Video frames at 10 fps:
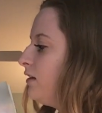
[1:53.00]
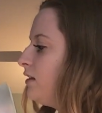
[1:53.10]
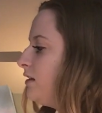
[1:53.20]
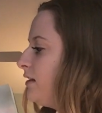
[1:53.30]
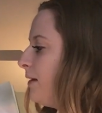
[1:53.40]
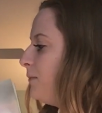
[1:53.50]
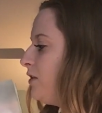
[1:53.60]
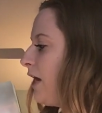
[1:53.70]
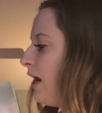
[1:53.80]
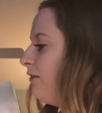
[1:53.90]
some
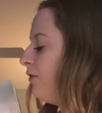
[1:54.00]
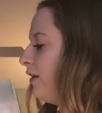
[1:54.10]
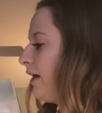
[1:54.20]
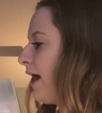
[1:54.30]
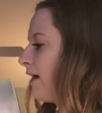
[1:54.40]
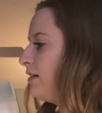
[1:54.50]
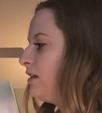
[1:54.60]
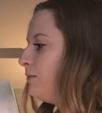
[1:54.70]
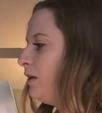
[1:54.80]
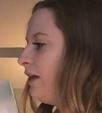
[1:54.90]
shade for the
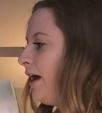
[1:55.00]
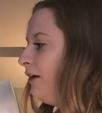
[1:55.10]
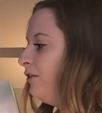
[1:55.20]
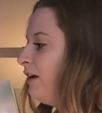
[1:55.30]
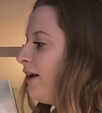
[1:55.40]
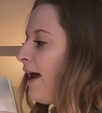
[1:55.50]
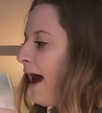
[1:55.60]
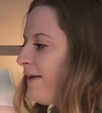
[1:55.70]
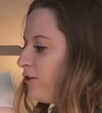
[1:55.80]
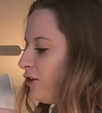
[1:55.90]
cactus below.
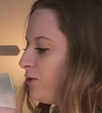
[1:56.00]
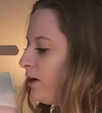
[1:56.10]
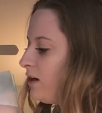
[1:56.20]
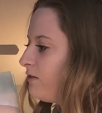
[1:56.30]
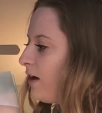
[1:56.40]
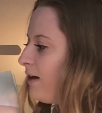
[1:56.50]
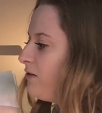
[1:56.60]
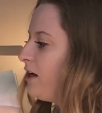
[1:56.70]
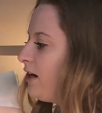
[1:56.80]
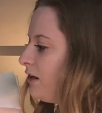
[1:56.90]
After 25
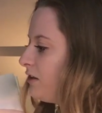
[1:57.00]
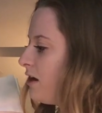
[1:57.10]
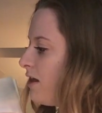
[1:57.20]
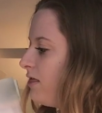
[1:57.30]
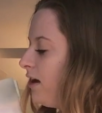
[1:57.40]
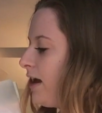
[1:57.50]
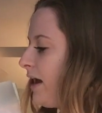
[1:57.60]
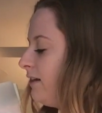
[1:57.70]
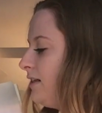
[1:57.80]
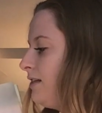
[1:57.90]
years, the
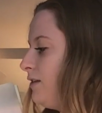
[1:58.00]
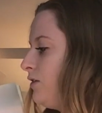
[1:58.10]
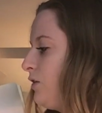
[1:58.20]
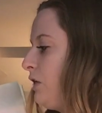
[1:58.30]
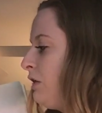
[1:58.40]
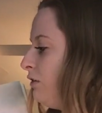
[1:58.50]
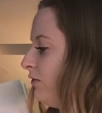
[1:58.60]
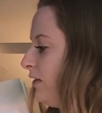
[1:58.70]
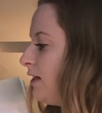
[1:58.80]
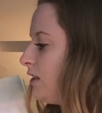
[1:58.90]
cactus is 2
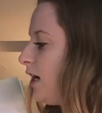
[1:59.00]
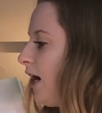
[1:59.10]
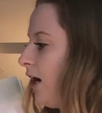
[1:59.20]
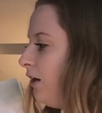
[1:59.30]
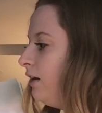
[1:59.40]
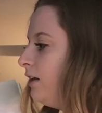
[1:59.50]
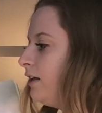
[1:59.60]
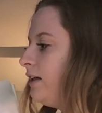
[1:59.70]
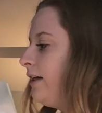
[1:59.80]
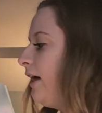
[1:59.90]
feet tall.
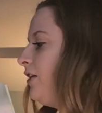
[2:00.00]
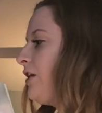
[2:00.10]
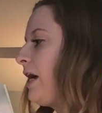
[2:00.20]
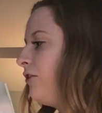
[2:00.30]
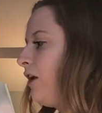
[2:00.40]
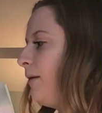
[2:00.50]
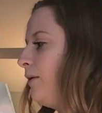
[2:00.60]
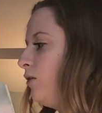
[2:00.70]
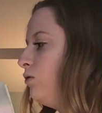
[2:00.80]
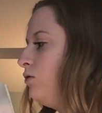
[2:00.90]
A
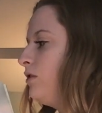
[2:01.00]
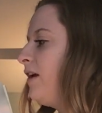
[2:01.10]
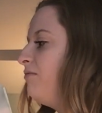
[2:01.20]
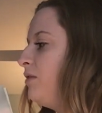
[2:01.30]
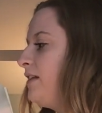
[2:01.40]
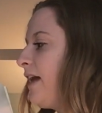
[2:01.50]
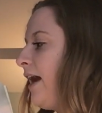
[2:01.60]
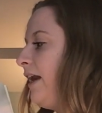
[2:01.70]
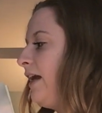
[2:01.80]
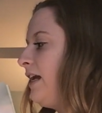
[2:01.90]
jackrabbit cools off
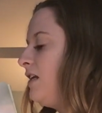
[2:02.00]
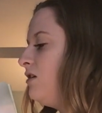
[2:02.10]
beside it and